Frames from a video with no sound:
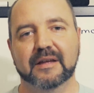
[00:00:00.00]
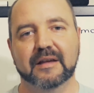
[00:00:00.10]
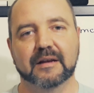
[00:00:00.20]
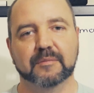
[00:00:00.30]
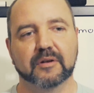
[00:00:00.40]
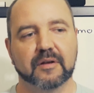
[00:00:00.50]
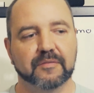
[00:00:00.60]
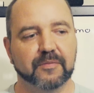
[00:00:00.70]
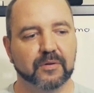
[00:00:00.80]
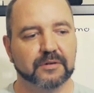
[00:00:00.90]
And I'm looking
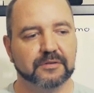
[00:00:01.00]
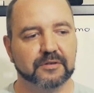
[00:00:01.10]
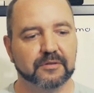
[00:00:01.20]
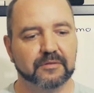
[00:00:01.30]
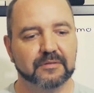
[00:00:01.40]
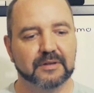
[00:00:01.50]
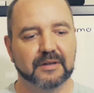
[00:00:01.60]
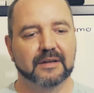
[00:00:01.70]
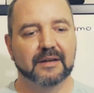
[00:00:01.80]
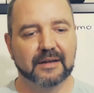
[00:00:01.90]
forward to
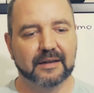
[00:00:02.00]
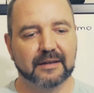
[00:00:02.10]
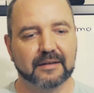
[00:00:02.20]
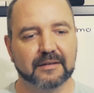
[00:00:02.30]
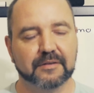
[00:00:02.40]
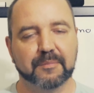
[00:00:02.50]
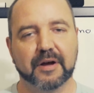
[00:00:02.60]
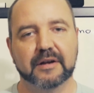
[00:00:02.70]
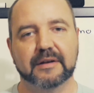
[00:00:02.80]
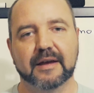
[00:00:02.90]
uh, the
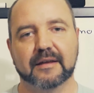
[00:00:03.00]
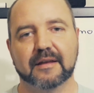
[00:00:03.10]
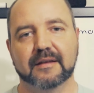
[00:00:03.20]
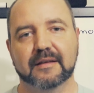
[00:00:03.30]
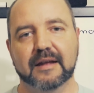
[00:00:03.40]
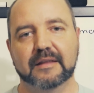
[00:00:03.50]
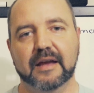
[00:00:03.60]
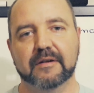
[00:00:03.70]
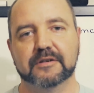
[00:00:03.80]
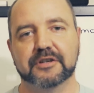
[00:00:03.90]
body deck and the
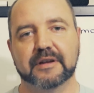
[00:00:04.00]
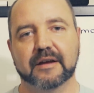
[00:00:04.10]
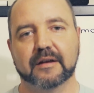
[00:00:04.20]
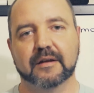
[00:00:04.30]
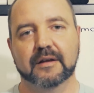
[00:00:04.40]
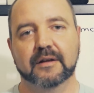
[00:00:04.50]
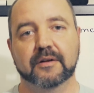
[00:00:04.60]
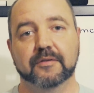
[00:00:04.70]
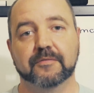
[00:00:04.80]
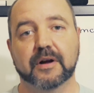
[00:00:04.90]
energy deck
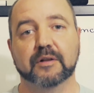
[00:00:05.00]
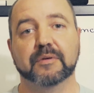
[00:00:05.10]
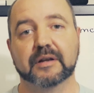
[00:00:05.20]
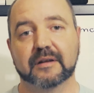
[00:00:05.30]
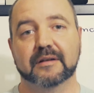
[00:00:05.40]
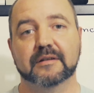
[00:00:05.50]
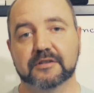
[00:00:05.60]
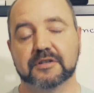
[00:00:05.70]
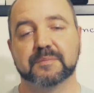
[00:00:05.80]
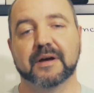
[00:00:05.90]
following
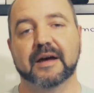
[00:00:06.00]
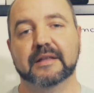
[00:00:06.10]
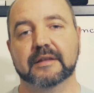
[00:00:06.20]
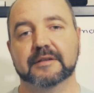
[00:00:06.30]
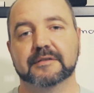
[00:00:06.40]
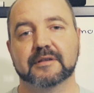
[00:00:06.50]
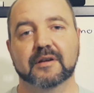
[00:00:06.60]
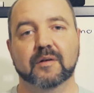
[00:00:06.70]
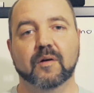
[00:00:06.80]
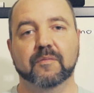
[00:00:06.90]
just behind this.
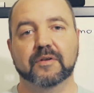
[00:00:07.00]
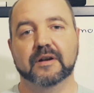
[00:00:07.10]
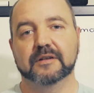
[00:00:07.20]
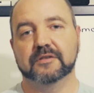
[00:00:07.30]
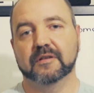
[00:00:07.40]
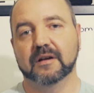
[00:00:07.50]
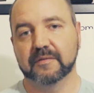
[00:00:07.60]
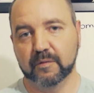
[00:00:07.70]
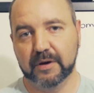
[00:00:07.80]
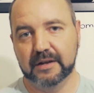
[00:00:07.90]
Hopefully not too long
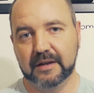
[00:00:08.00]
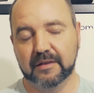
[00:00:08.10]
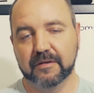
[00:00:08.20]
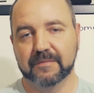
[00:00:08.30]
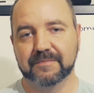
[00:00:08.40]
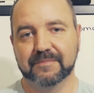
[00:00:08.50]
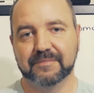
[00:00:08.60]
of a wait either.